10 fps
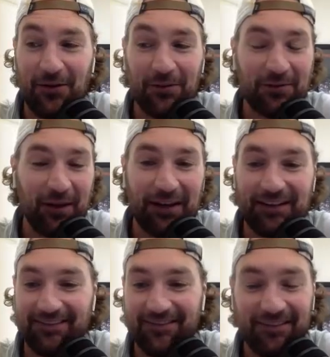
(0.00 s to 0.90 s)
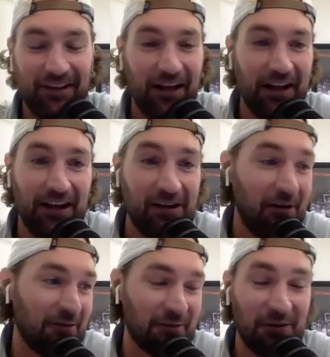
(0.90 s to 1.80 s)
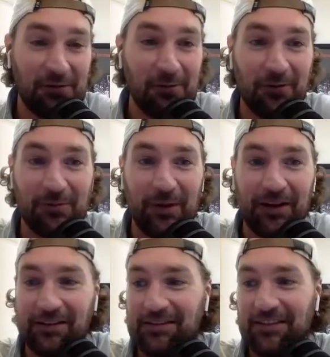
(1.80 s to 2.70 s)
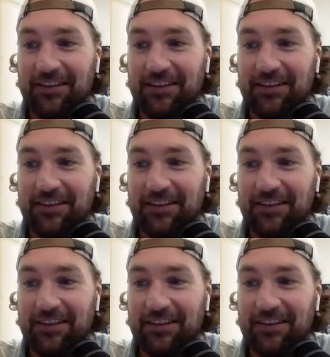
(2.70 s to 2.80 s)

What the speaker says: It was like, I don't know. It was a really cool experience.